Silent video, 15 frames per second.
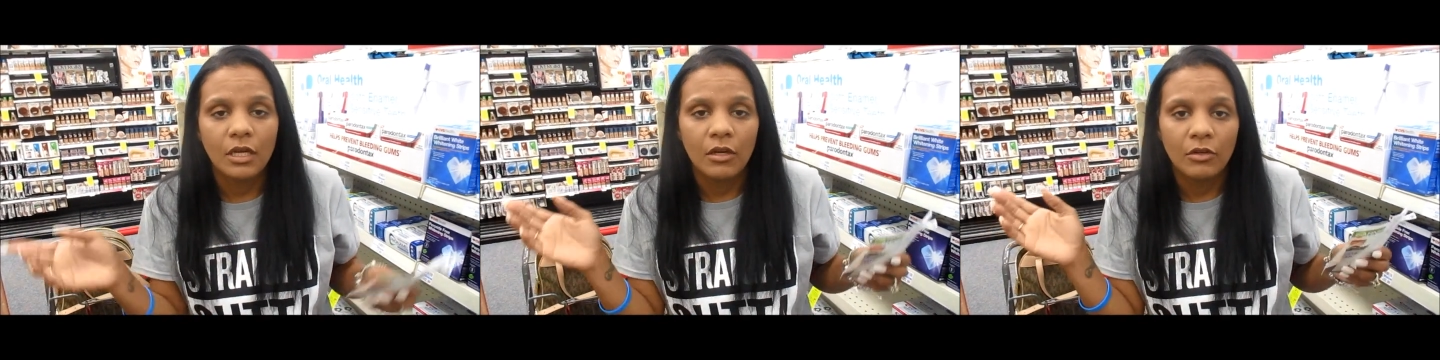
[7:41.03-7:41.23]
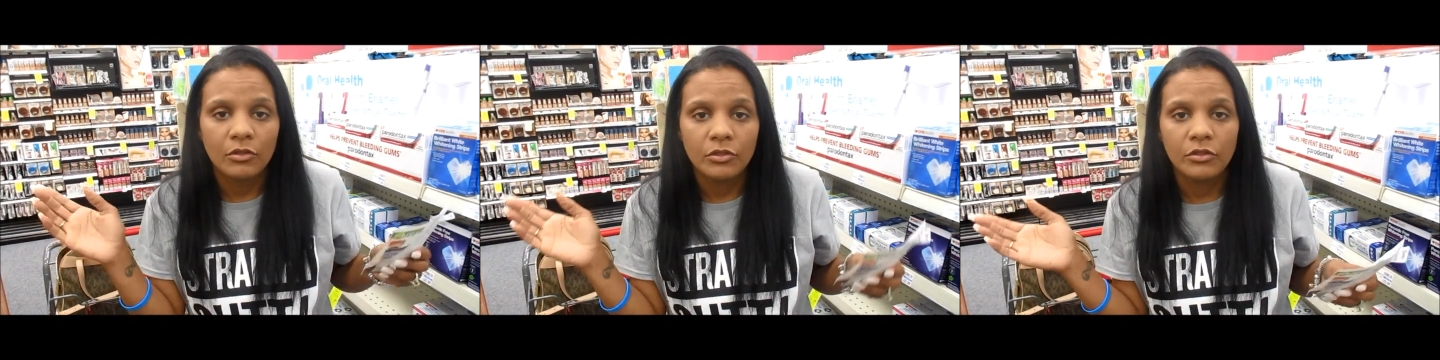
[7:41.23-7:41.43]

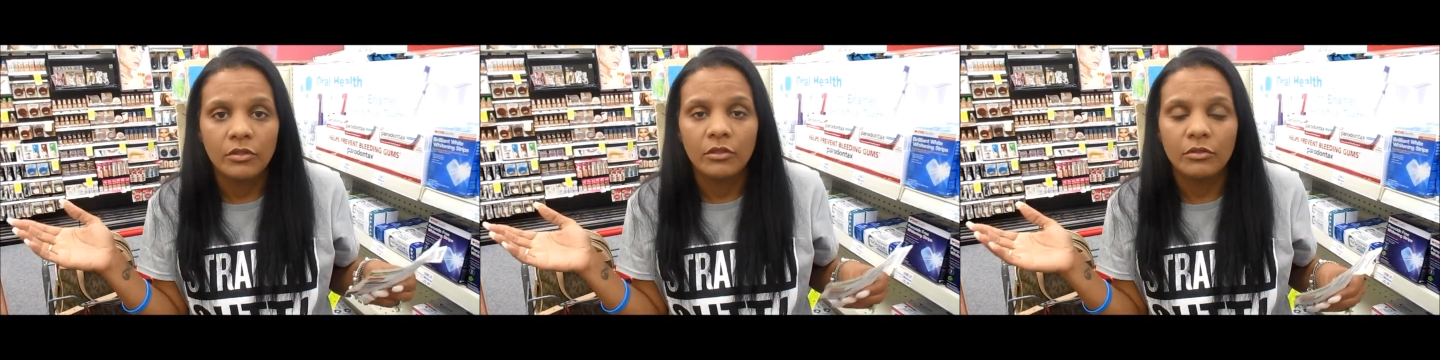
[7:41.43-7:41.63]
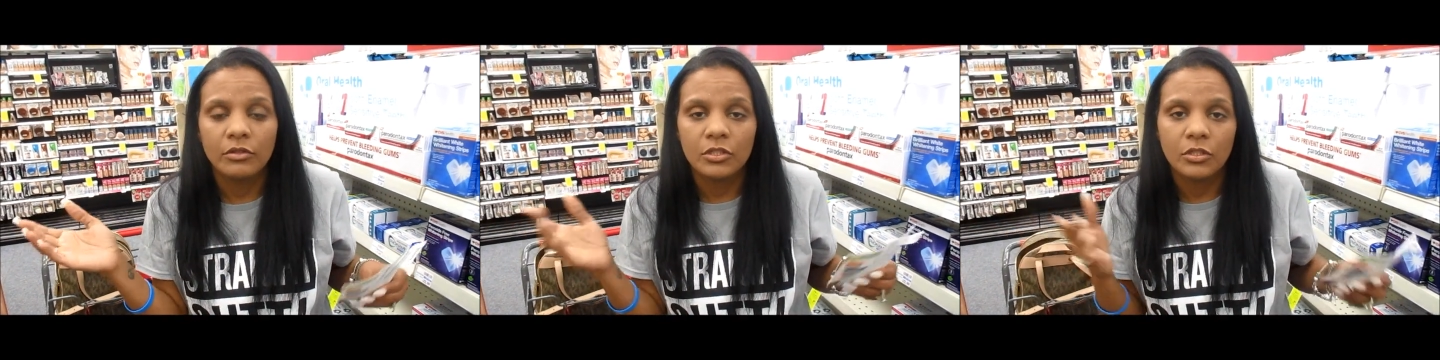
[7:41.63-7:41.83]
I'll do
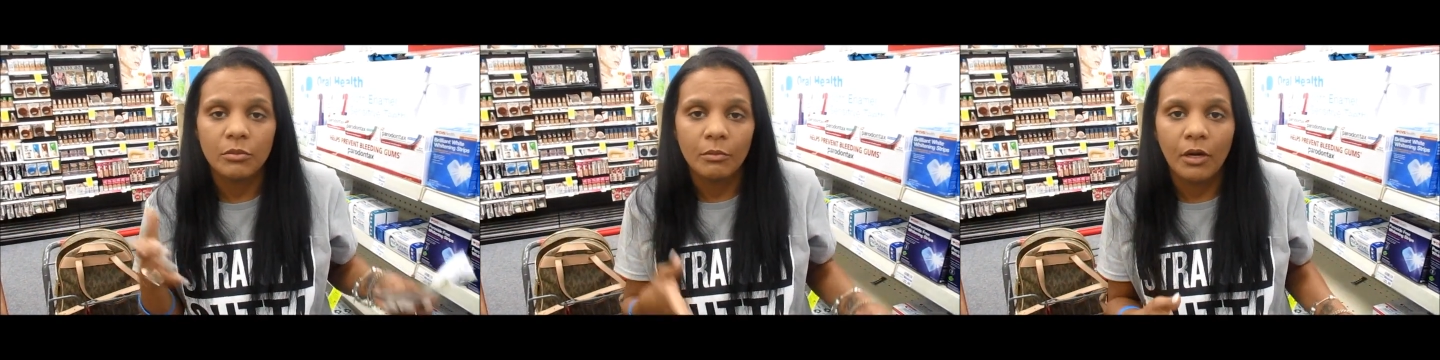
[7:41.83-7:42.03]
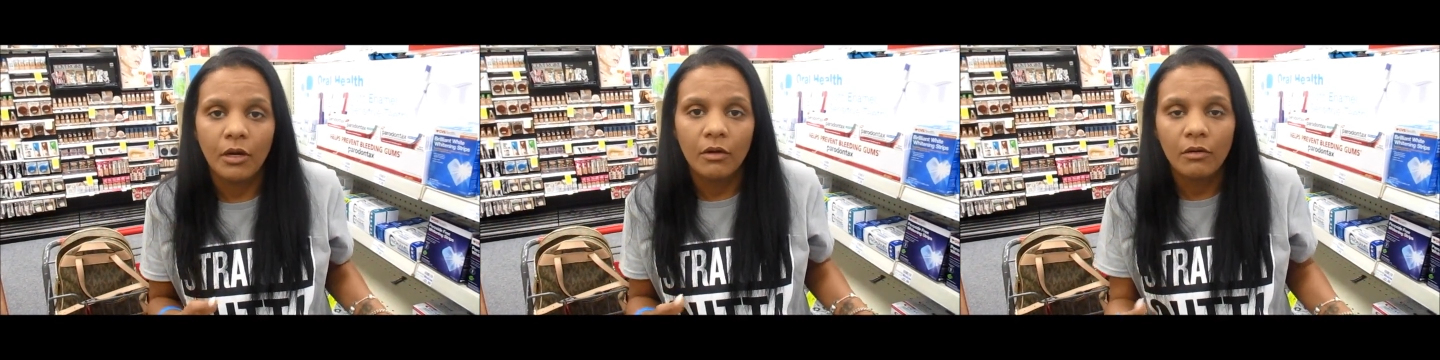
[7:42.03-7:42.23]
those
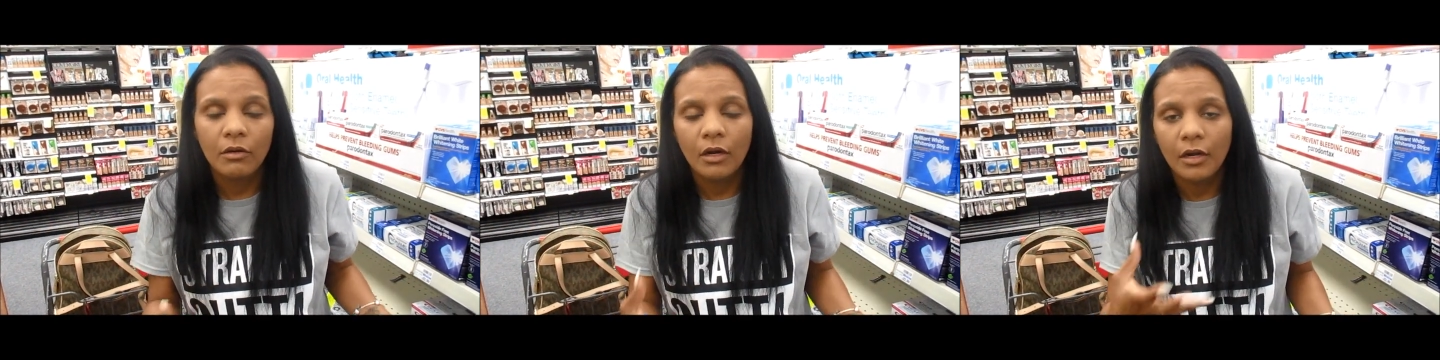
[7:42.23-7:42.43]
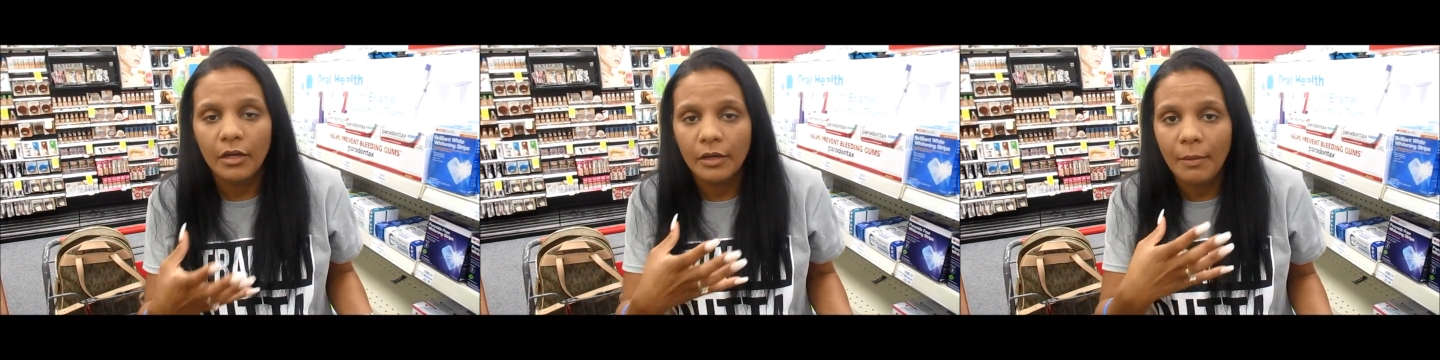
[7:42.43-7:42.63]
tomorrow
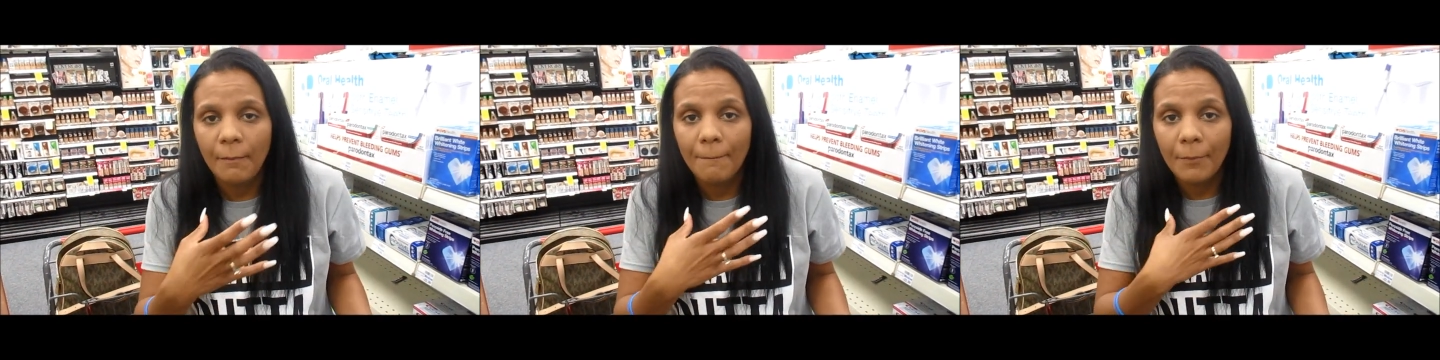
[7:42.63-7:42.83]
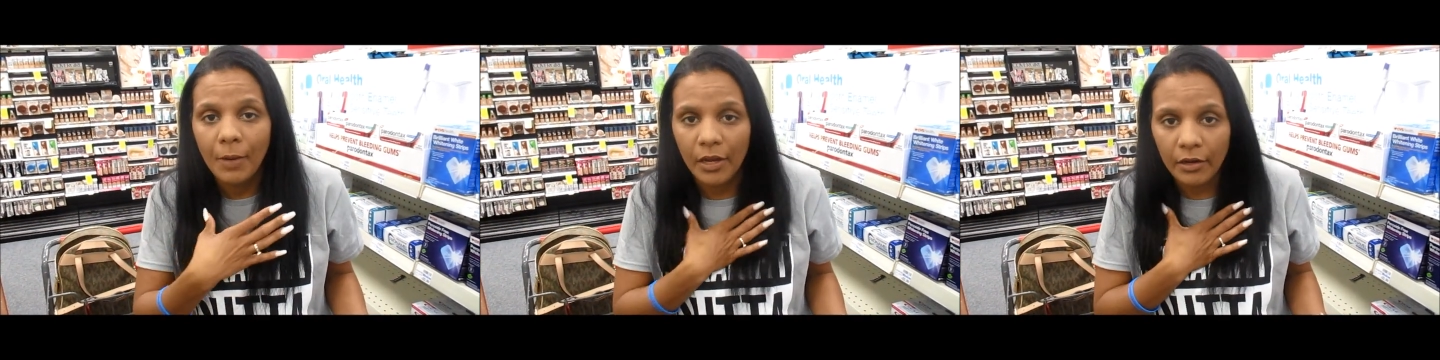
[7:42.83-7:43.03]
on
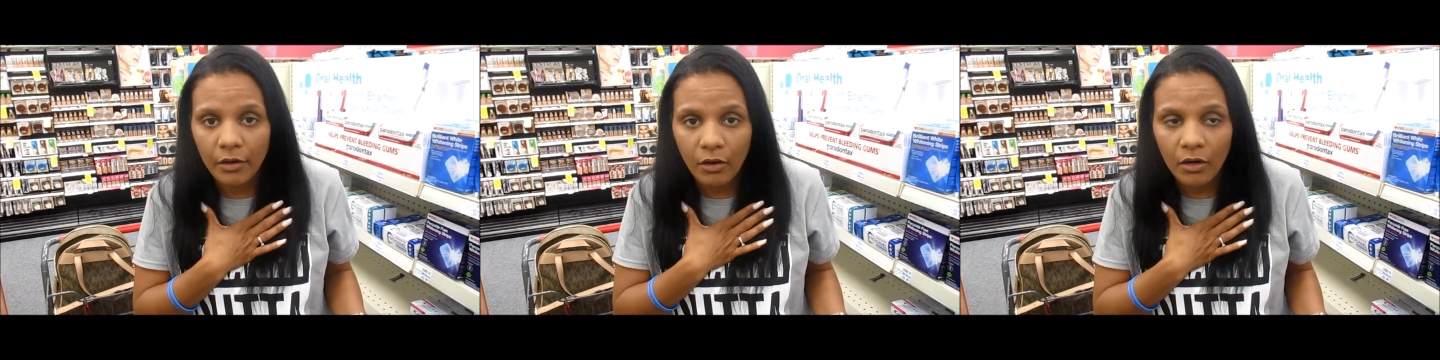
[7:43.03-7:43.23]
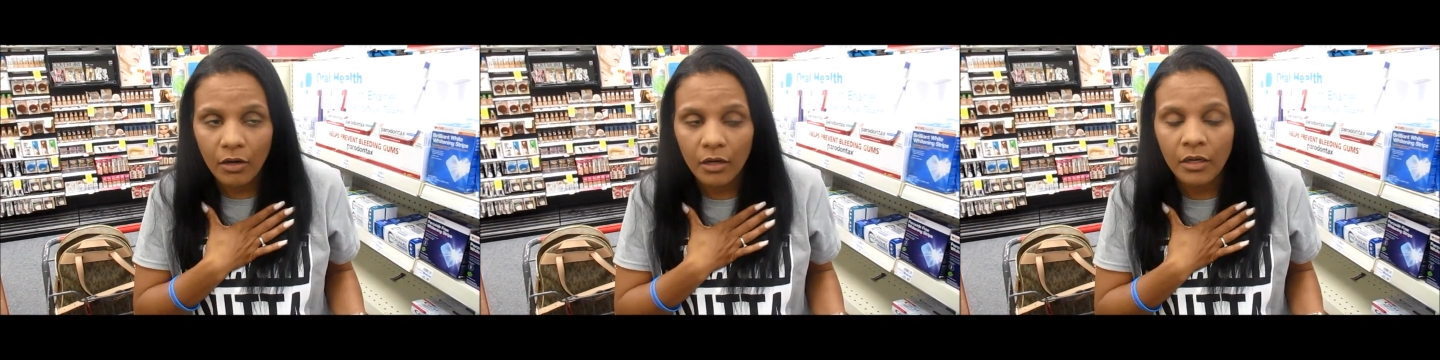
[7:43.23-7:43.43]
my
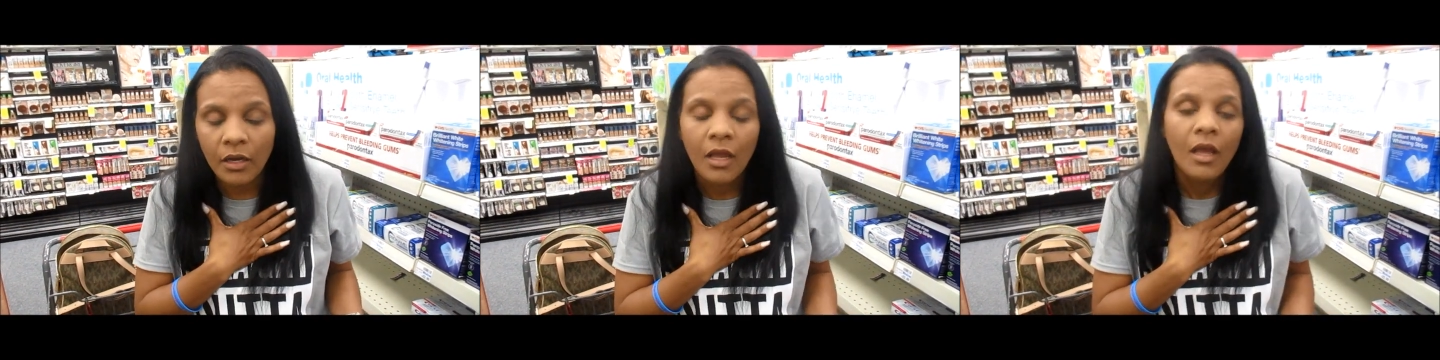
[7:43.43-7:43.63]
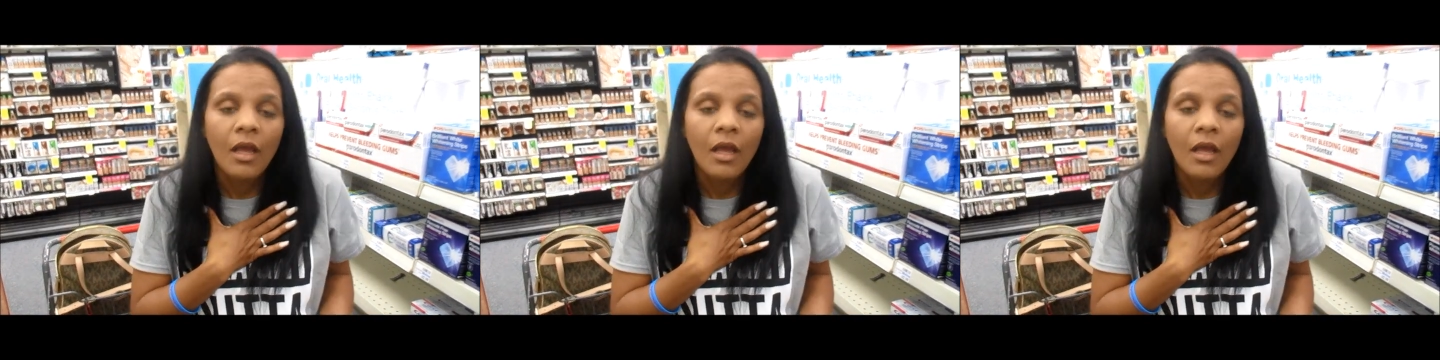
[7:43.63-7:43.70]
card.